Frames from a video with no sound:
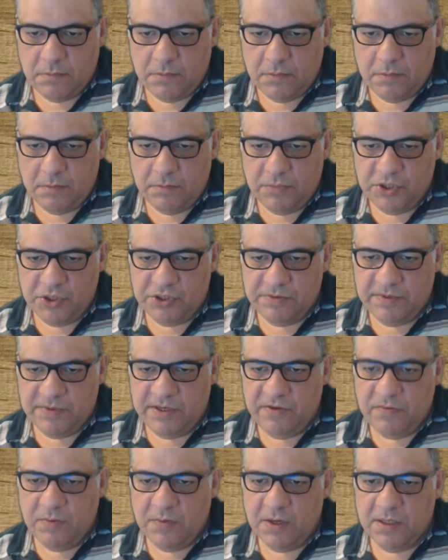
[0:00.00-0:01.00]
Bishop
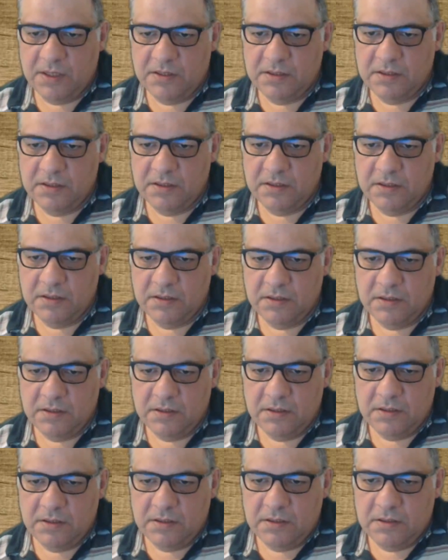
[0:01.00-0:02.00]
e1.
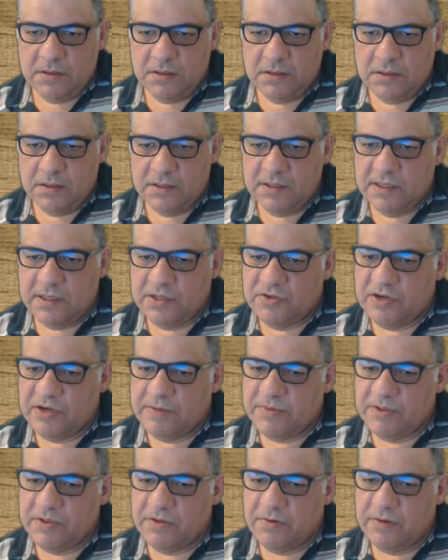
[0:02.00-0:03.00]
Doesn't that trap
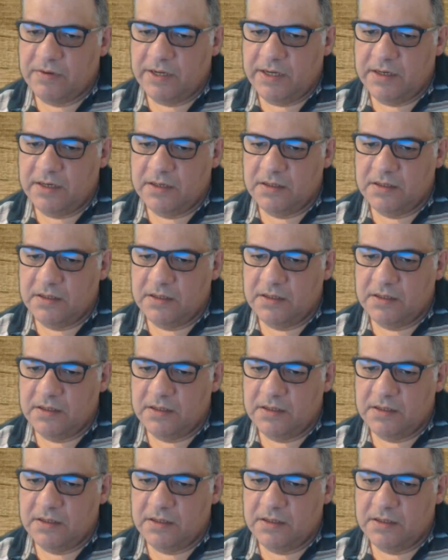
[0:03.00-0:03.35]
the queen?